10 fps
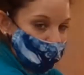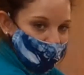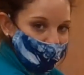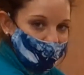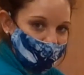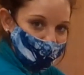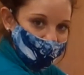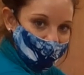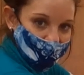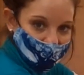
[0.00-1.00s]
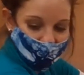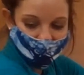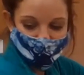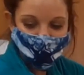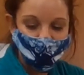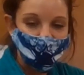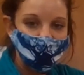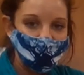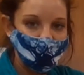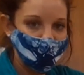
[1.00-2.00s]
to be cleaning
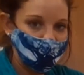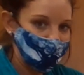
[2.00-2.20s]
and